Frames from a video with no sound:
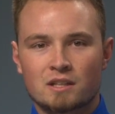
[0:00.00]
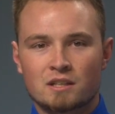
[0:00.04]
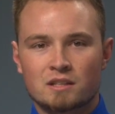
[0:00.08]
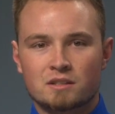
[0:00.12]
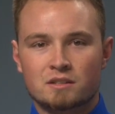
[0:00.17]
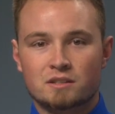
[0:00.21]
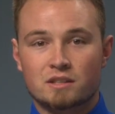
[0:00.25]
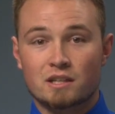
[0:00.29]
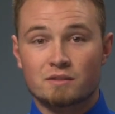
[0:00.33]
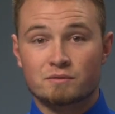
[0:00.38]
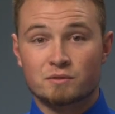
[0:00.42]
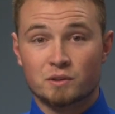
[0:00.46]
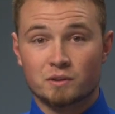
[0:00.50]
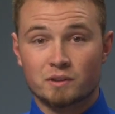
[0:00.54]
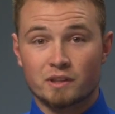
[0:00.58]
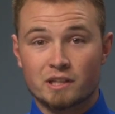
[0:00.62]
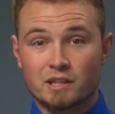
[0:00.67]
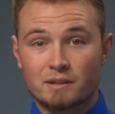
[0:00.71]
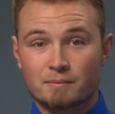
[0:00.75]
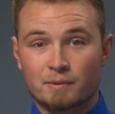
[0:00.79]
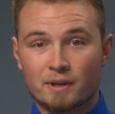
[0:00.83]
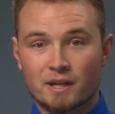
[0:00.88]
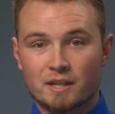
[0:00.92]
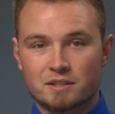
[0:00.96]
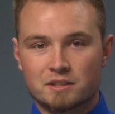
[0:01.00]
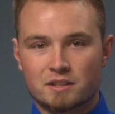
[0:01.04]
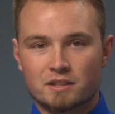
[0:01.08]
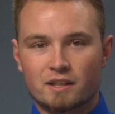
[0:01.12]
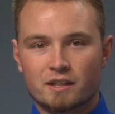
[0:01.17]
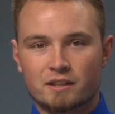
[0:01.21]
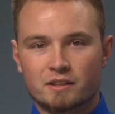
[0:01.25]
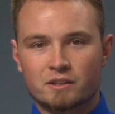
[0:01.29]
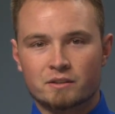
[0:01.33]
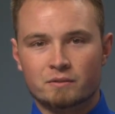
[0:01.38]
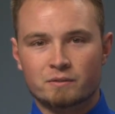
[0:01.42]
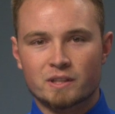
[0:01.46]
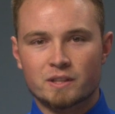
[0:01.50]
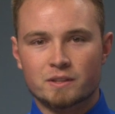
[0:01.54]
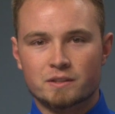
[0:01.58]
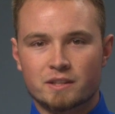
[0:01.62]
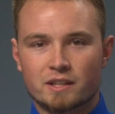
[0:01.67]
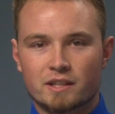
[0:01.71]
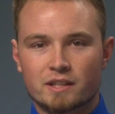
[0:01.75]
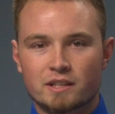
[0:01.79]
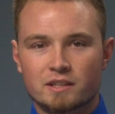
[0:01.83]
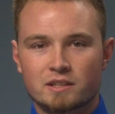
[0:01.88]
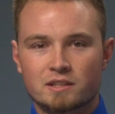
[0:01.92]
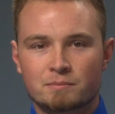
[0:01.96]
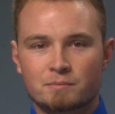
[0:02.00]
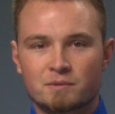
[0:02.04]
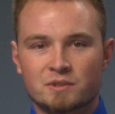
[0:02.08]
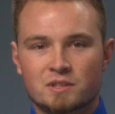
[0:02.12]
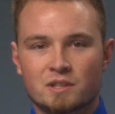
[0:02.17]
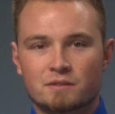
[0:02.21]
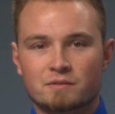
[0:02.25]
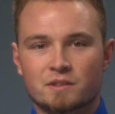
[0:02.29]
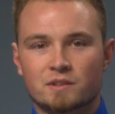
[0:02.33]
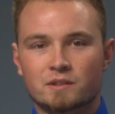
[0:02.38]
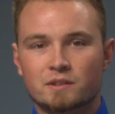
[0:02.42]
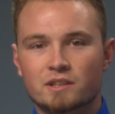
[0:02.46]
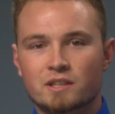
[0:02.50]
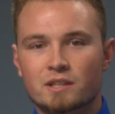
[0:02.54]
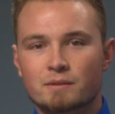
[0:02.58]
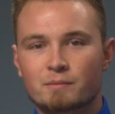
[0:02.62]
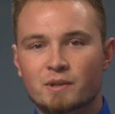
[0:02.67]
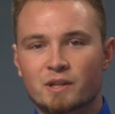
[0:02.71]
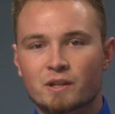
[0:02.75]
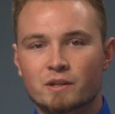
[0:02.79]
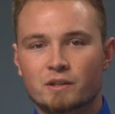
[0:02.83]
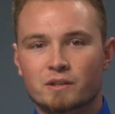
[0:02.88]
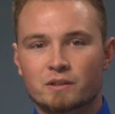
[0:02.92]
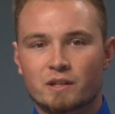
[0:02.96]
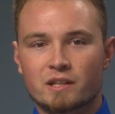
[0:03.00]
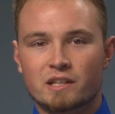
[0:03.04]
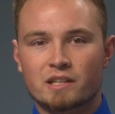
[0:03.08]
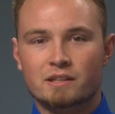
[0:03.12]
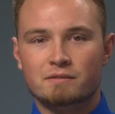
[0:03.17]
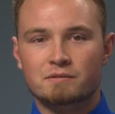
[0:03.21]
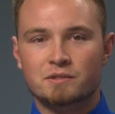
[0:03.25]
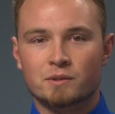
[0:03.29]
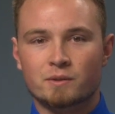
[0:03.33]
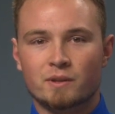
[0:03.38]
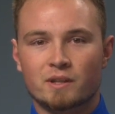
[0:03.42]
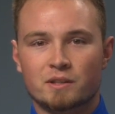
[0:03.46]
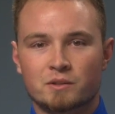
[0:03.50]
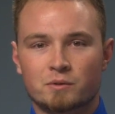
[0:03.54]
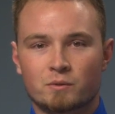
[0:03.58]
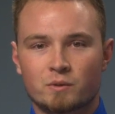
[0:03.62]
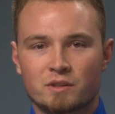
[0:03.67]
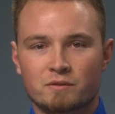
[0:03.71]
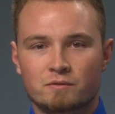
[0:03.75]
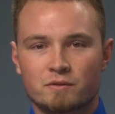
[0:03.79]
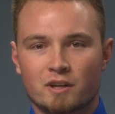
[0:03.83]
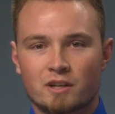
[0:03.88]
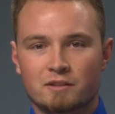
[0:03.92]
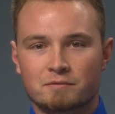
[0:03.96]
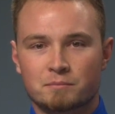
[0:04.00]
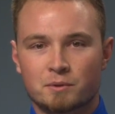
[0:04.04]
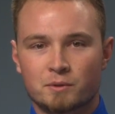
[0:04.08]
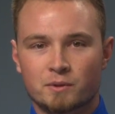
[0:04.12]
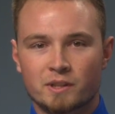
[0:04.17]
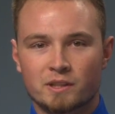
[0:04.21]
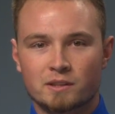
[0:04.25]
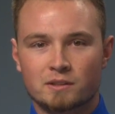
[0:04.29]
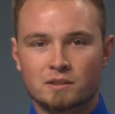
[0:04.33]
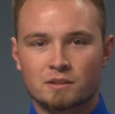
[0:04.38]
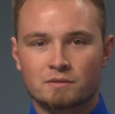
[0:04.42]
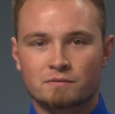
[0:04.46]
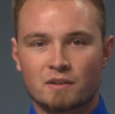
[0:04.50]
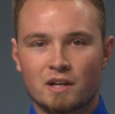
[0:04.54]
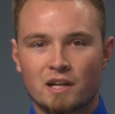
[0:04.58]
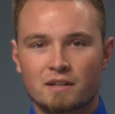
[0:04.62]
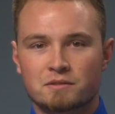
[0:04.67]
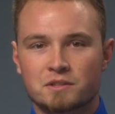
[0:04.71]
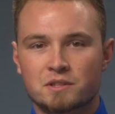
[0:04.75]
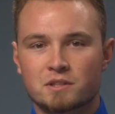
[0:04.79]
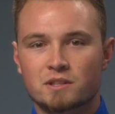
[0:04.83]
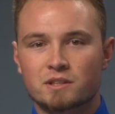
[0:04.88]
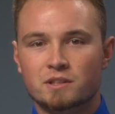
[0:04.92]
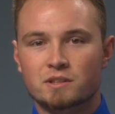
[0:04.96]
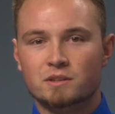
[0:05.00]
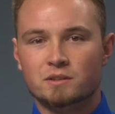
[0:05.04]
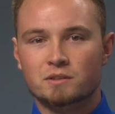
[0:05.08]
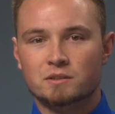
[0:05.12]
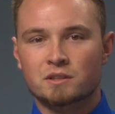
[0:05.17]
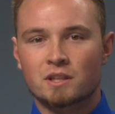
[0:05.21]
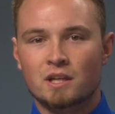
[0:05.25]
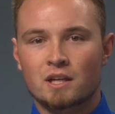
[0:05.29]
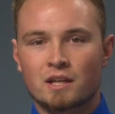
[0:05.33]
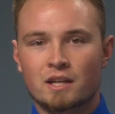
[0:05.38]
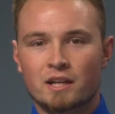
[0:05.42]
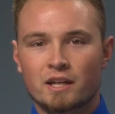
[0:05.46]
Several Lady Bison had career days, specifically Kamara Graves, who had 25 points, 5 steals,